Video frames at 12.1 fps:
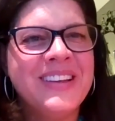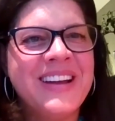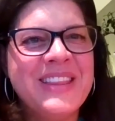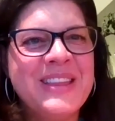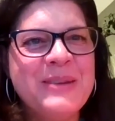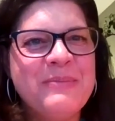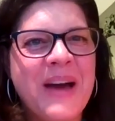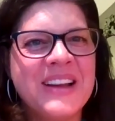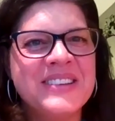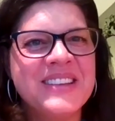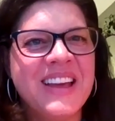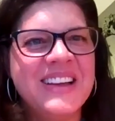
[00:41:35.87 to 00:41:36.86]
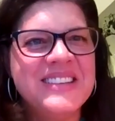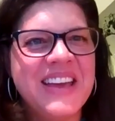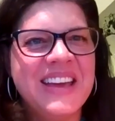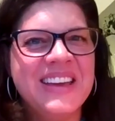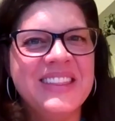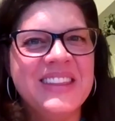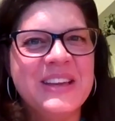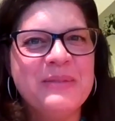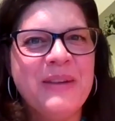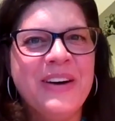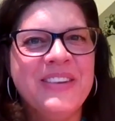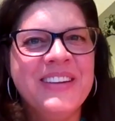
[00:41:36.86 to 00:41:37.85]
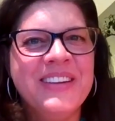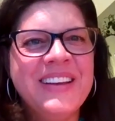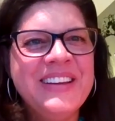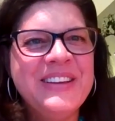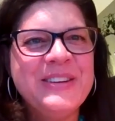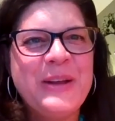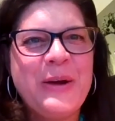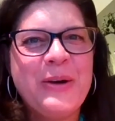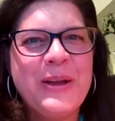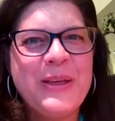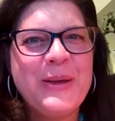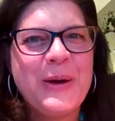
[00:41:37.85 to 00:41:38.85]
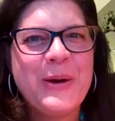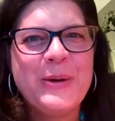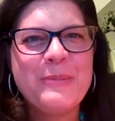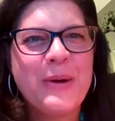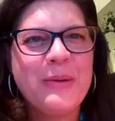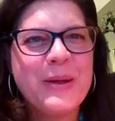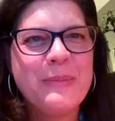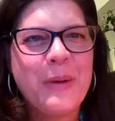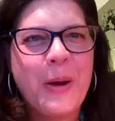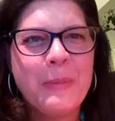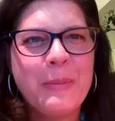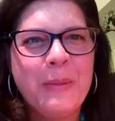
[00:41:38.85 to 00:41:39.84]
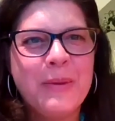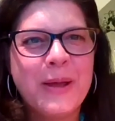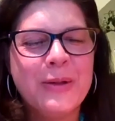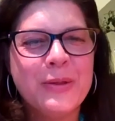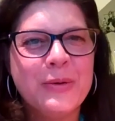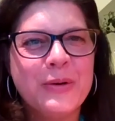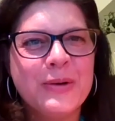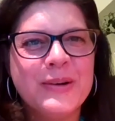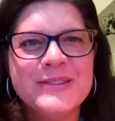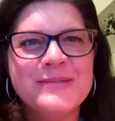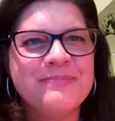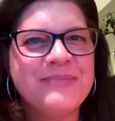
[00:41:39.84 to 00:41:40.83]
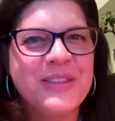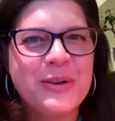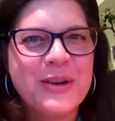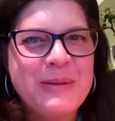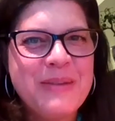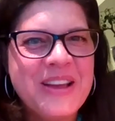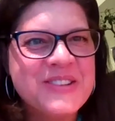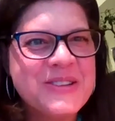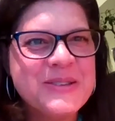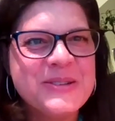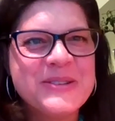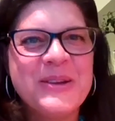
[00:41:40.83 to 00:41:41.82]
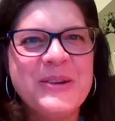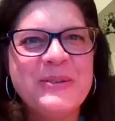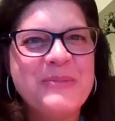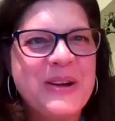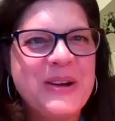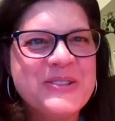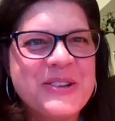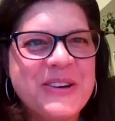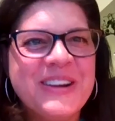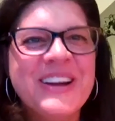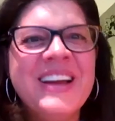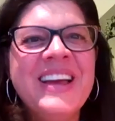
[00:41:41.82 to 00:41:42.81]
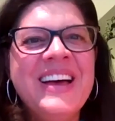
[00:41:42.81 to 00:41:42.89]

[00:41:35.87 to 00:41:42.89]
And I think back to that day and think about, now our public health order is 30 pages or so, I'm not sure.